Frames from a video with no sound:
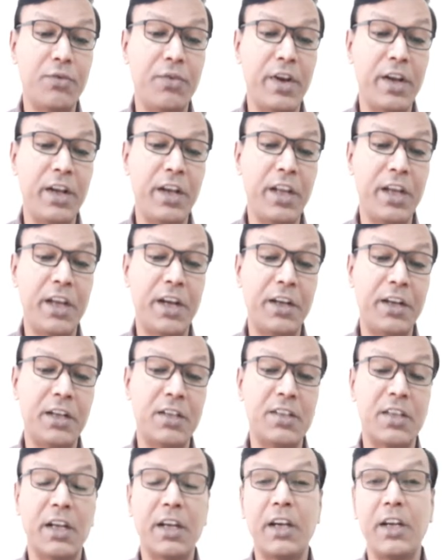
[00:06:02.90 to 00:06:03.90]
of
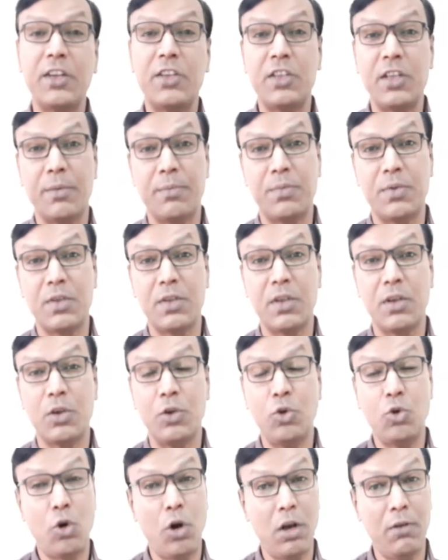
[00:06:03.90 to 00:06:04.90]
integrated circuit chips.
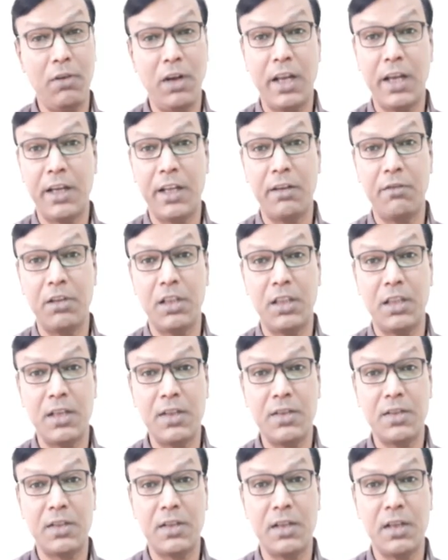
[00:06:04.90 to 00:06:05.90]
You all will agree with
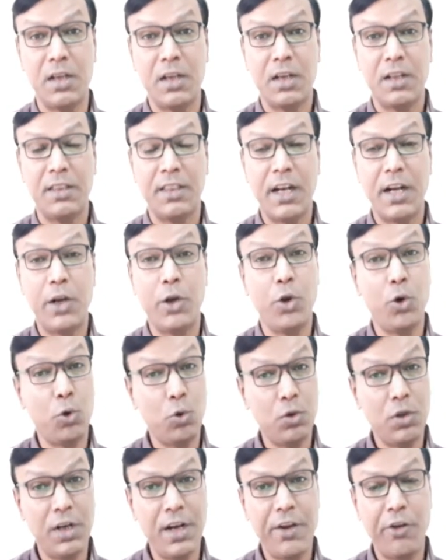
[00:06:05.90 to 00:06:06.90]
this that due
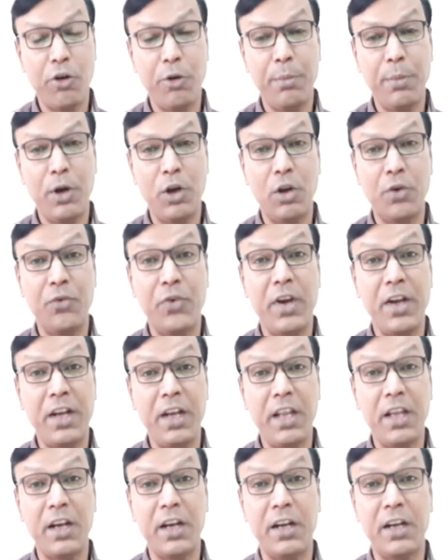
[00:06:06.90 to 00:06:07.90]
to the development of
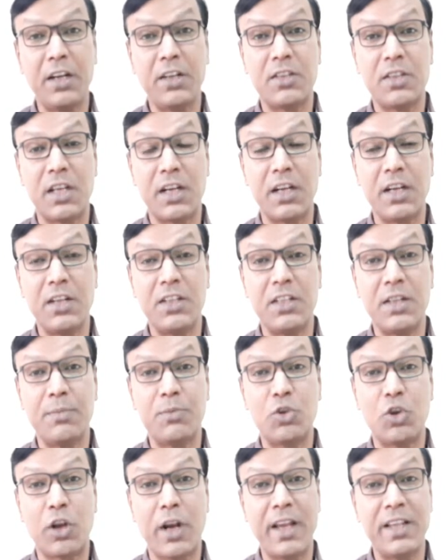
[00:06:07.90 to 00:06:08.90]
integrated circuit
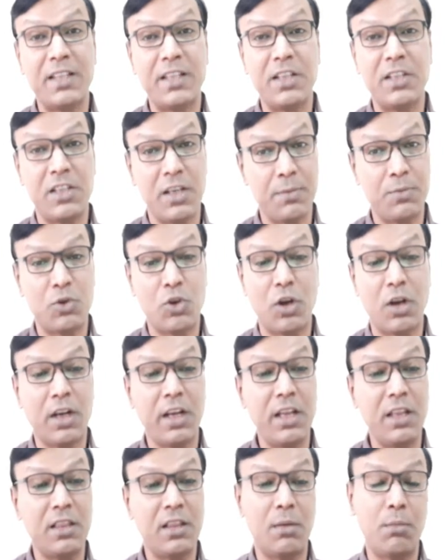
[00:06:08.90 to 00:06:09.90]
chips or IC chips
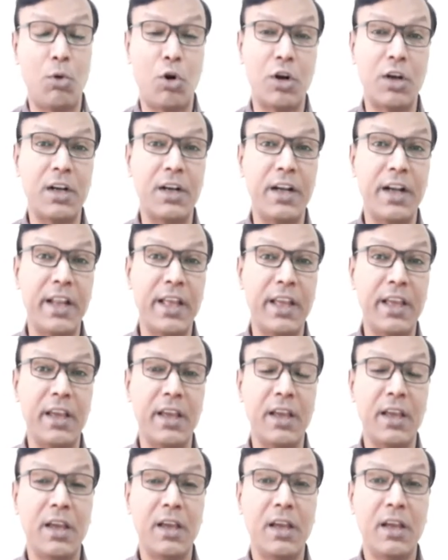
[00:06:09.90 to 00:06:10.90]
only the modern day
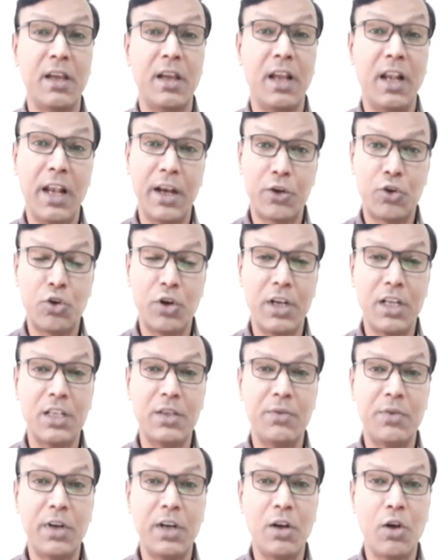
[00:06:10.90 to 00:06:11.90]

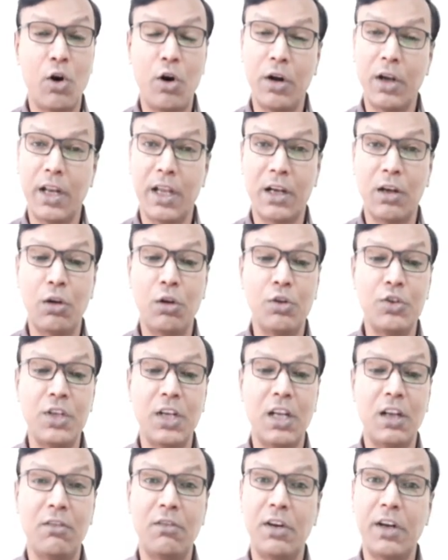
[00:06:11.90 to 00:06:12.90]
electronics world or
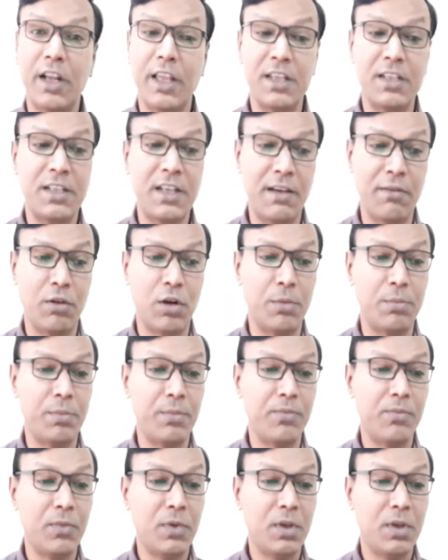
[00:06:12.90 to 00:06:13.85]
technological world has developed.